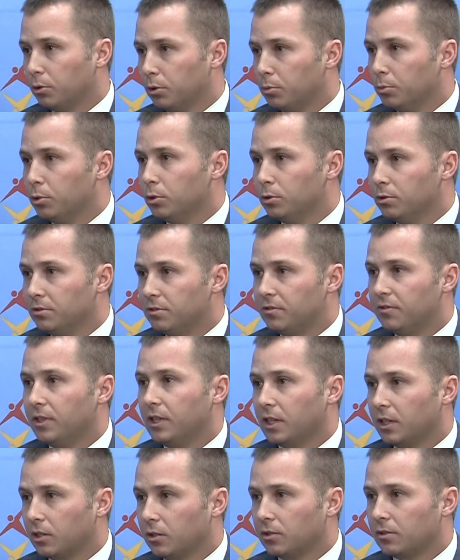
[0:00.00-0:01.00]
removes
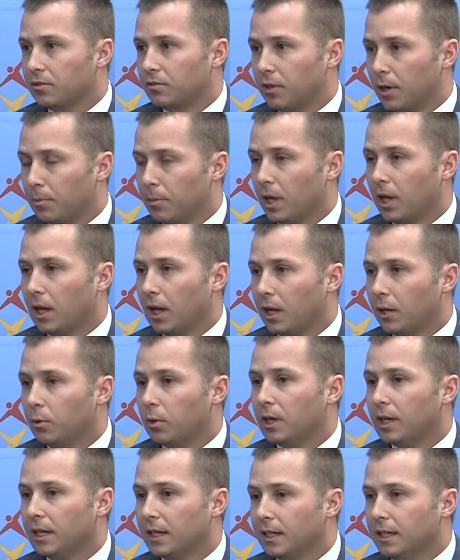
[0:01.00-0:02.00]
vehicles from the
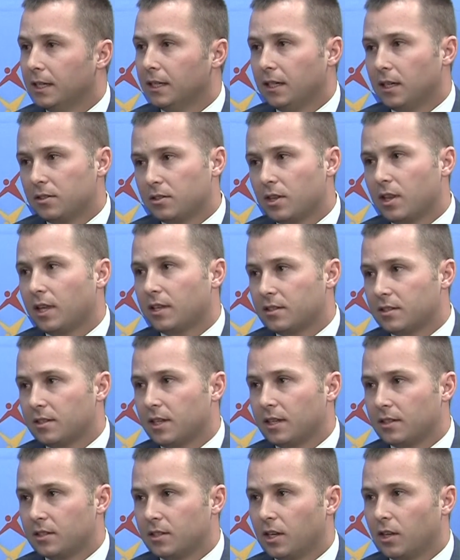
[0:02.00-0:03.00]
highway. And so
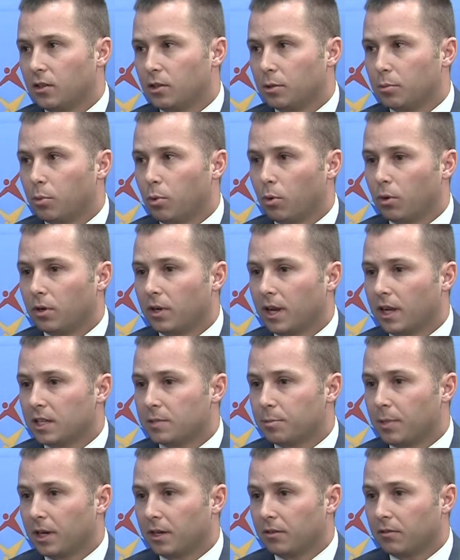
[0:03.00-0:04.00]
that's another important
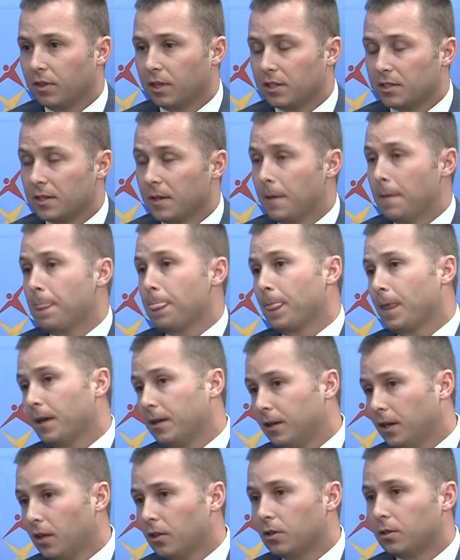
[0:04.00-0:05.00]
aspect of this.
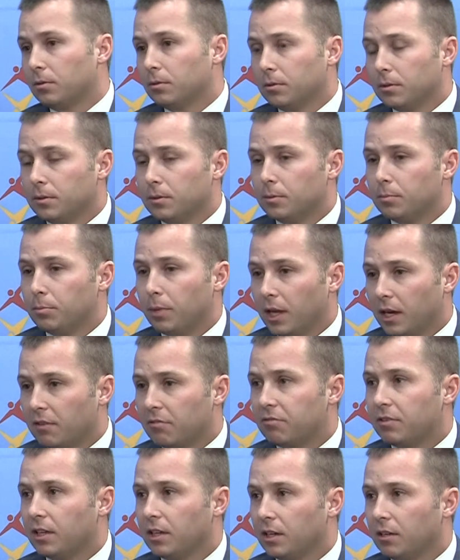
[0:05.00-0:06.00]
Another
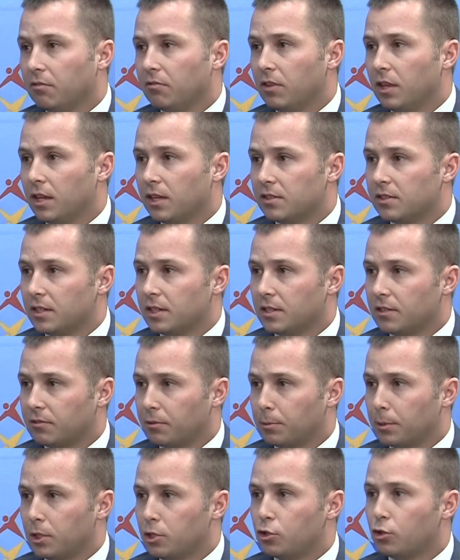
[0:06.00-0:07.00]
benefit of this is
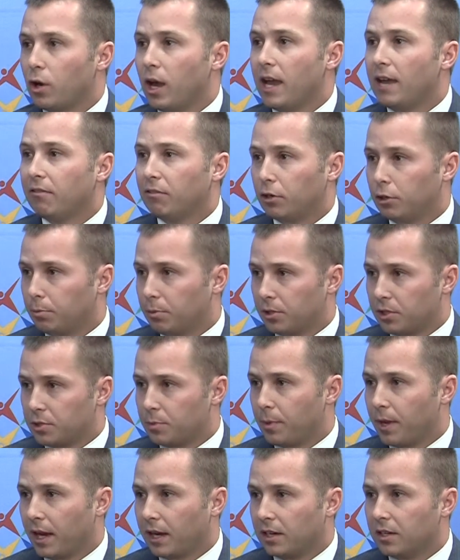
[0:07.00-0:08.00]
from a driver
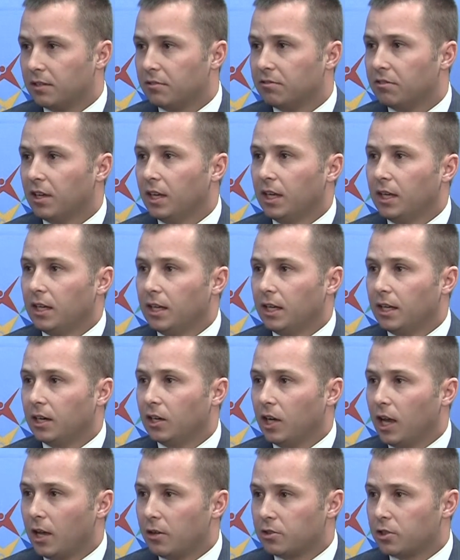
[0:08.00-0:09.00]
perspective. It
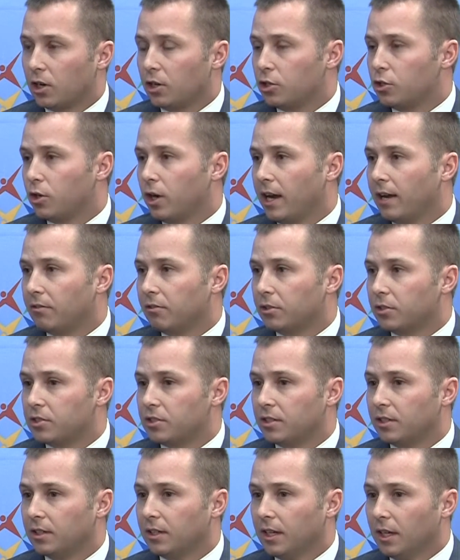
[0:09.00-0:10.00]
allows our drivers
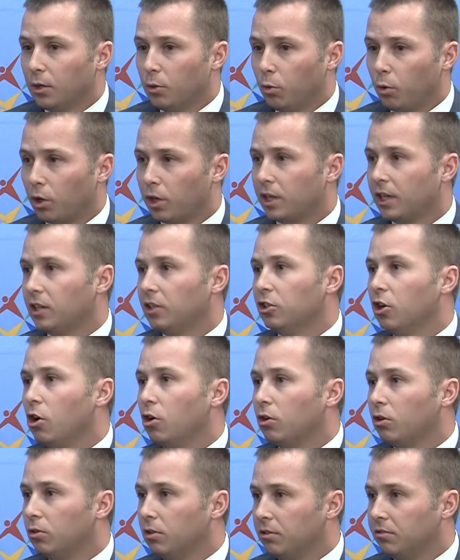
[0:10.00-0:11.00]
to work in a
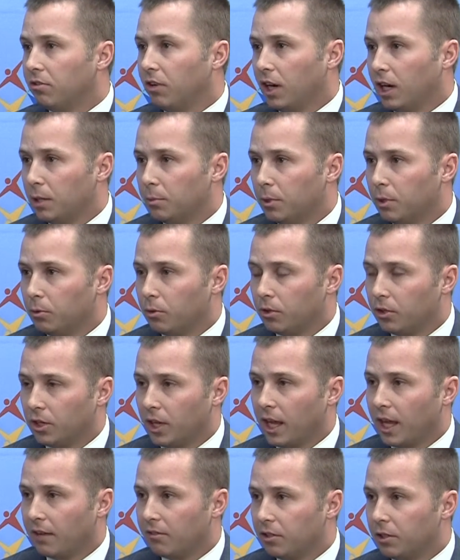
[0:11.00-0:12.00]
local environment where they're
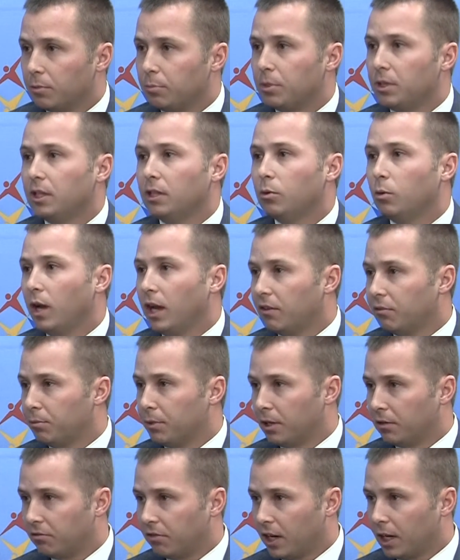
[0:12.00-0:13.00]
not having to be away from
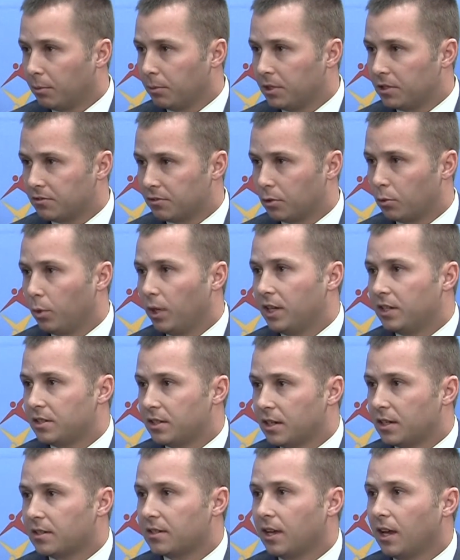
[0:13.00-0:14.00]
their families for weeks
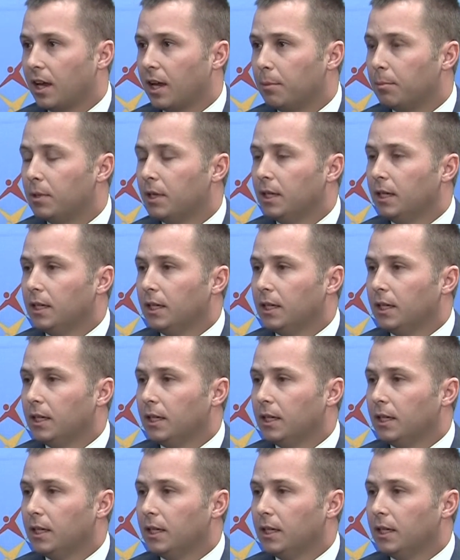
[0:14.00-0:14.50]
at a time